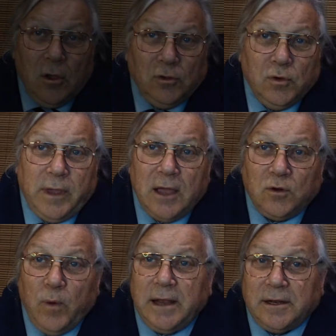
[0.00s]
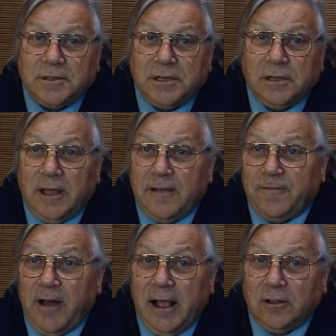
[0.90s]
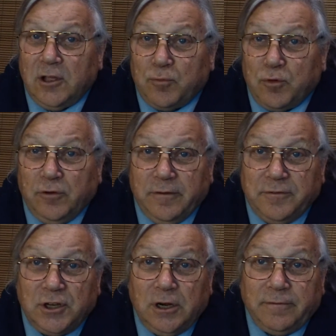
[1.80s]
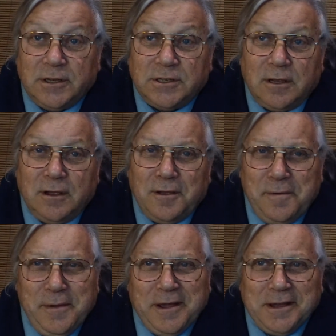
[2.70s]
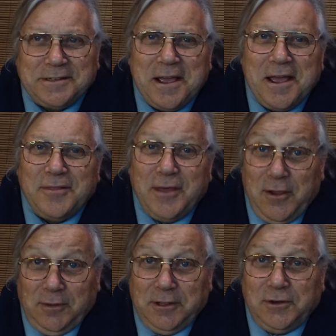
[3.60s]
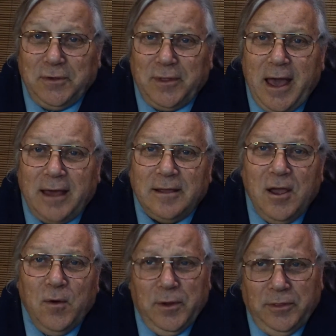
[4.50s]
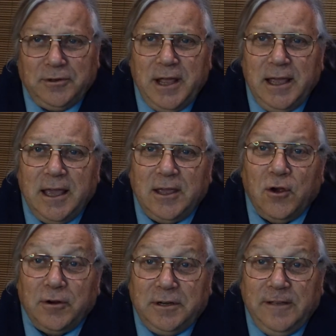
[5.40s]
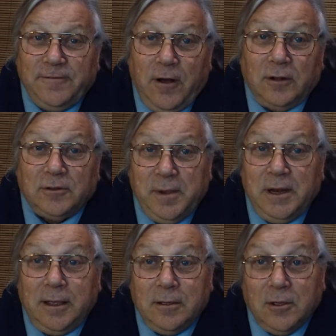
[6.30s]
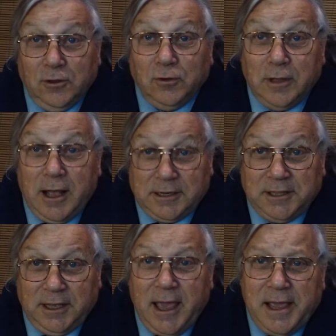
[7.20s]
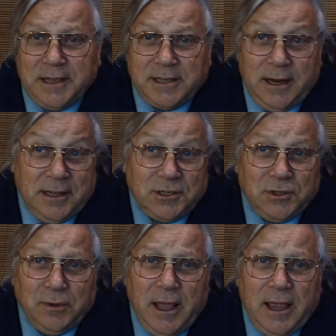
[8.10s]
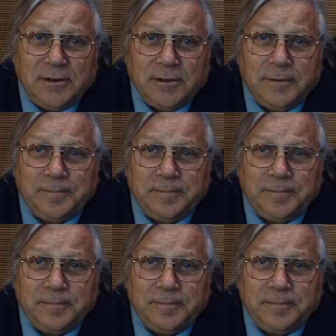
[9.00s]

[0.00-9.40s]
You can't wait until they file their proof of service, because they only do that when they're taking your default, meaning you lost the case and it's too late.